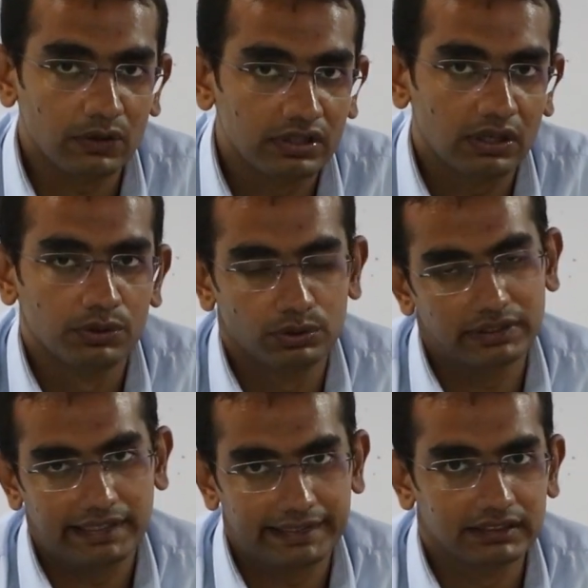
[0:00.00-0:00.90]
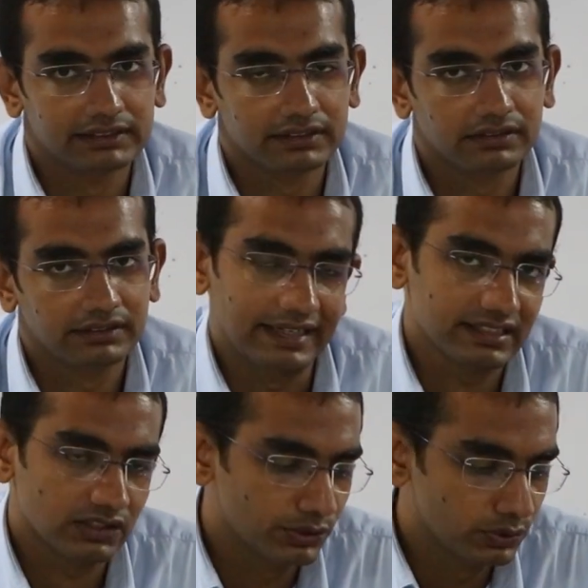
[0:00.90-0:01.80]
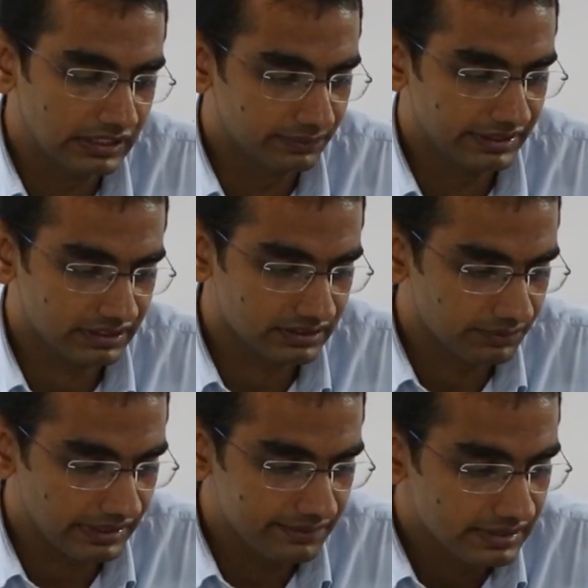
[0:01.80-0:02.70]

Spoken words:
narrowed down to the correct answer. That is how you do elimination